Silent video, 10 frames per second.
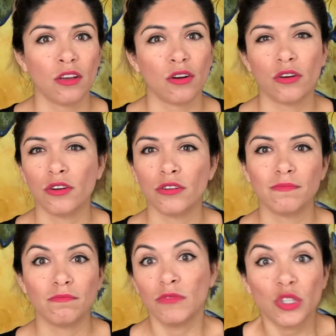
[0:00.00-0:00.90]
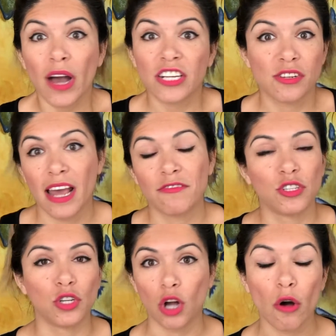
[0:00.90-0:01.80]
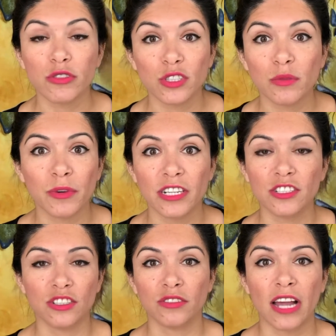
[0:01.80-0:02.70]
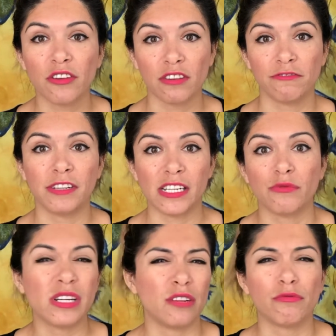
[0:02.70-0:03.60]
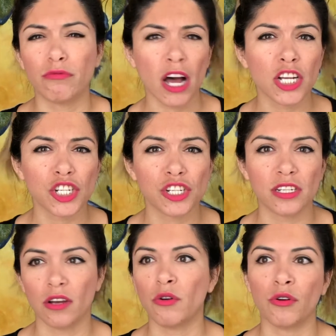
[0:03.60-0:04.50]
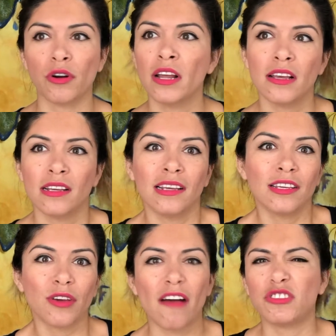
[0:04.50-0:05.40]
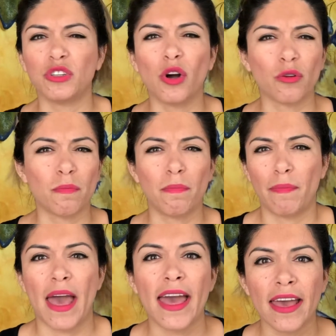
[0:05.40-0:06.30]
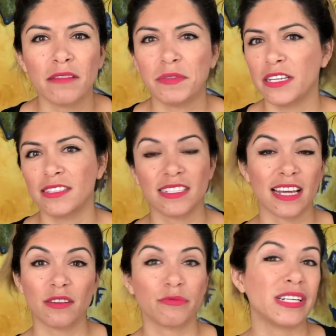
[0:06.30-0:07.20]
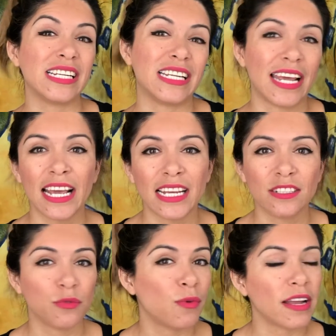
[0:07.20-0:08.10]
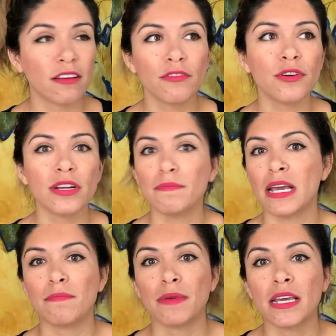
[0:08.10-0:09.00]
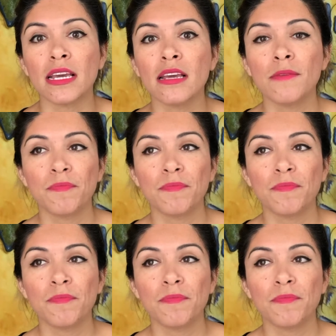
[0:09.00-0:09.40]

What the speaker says: or you actually have to go somewhere, so now you're feeling really rushed, or you have to go to bed because it's getting really late. Whatever it may be,